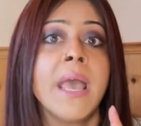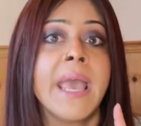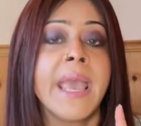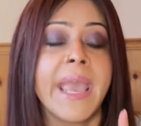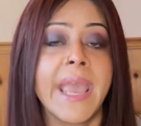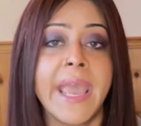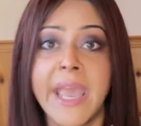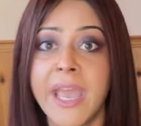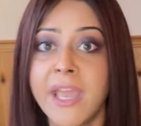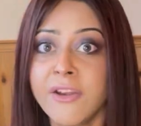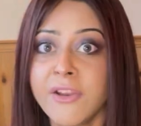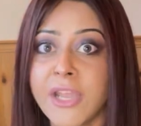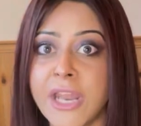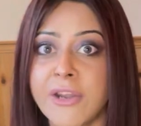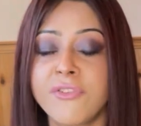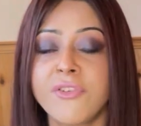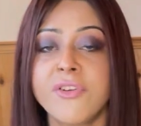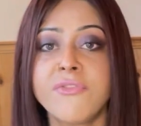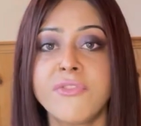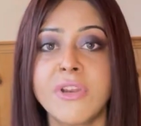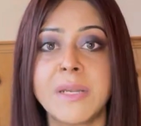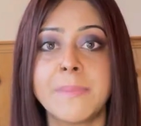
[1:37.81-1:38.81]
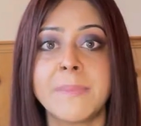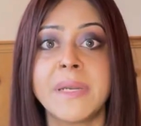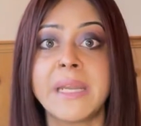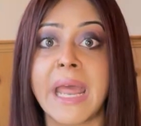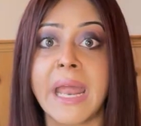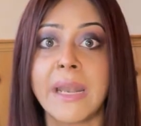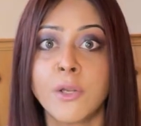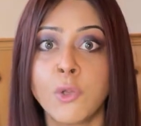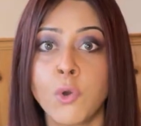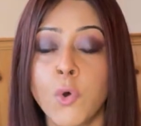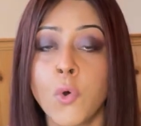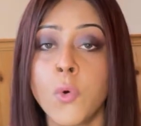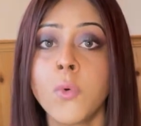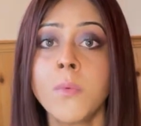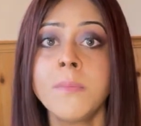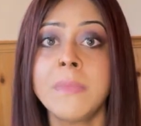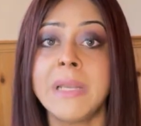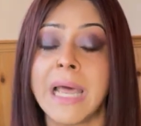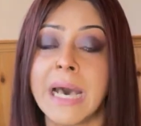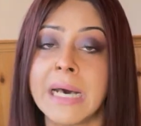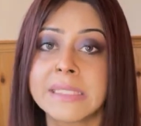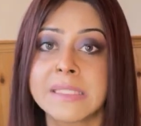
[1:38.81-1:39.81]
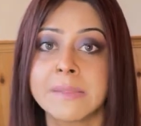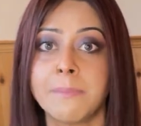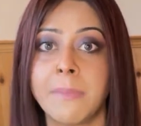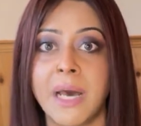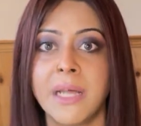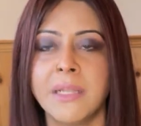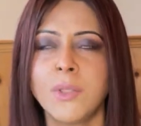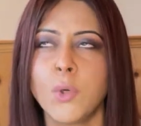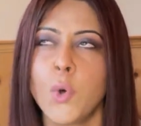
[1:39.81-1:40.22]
hair keratin treatment at home last month,